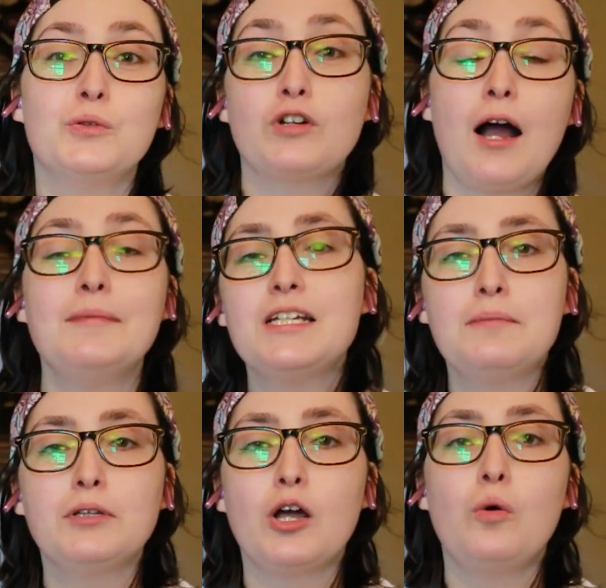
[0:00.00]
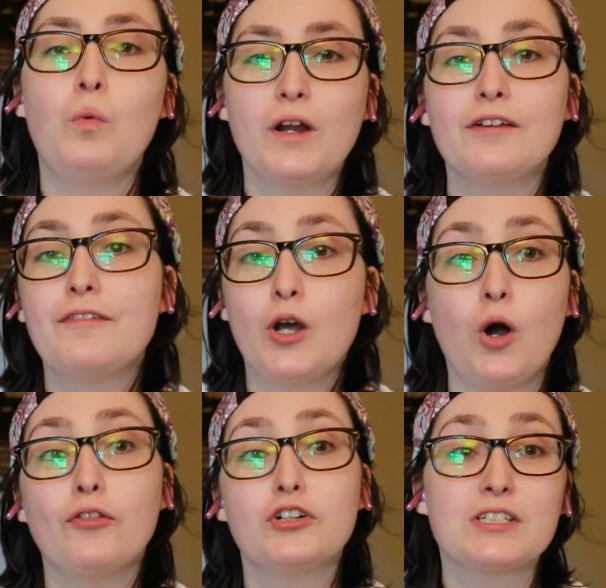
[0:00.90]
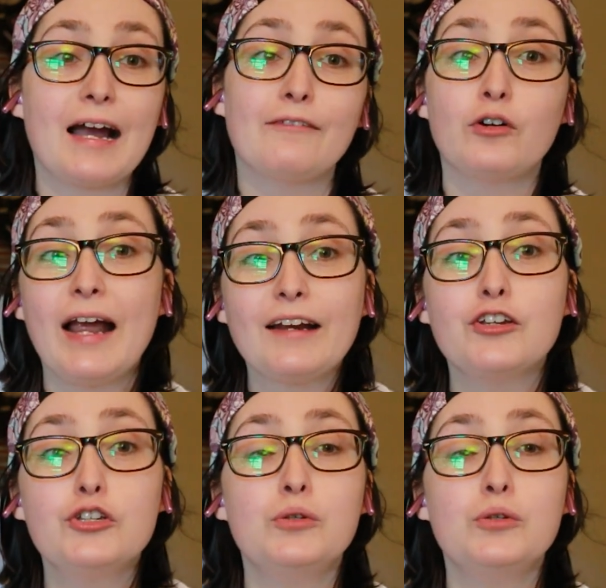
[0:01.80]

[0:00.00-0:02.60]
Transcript: comment down below one of the authors I've reacted